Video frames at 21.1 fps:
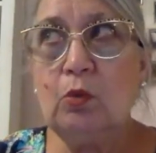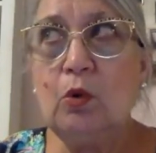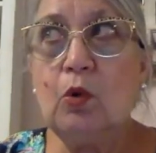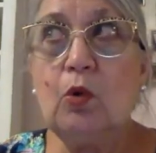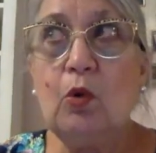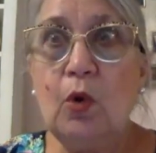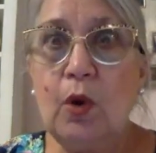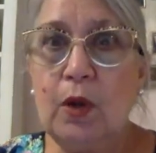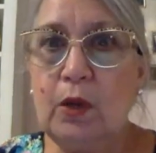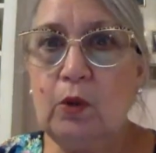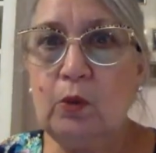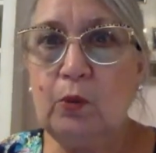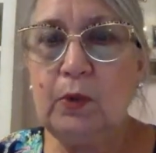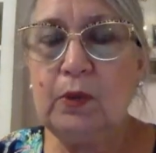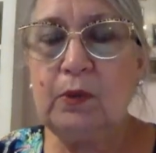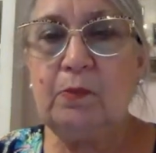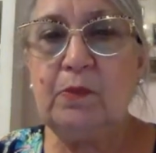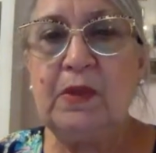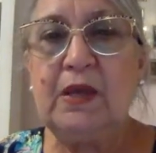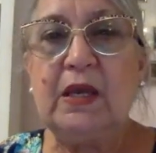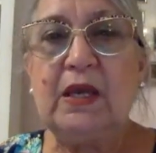oil
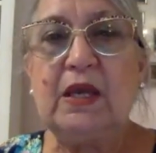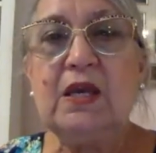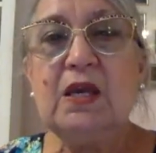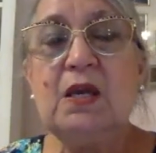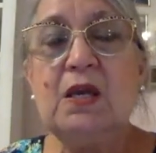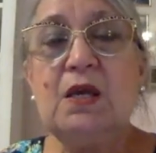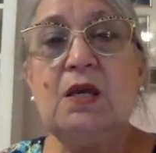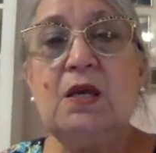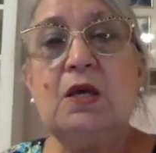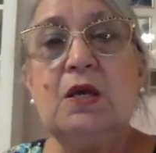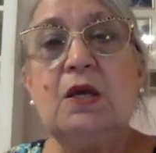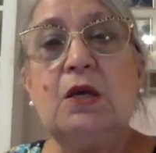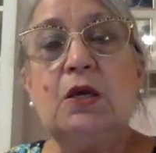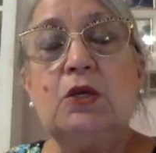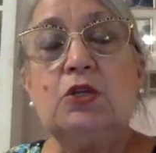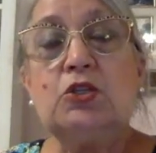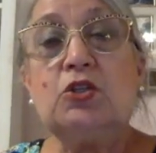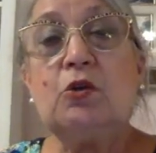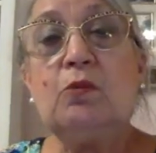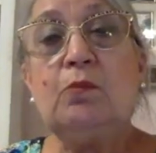would be. So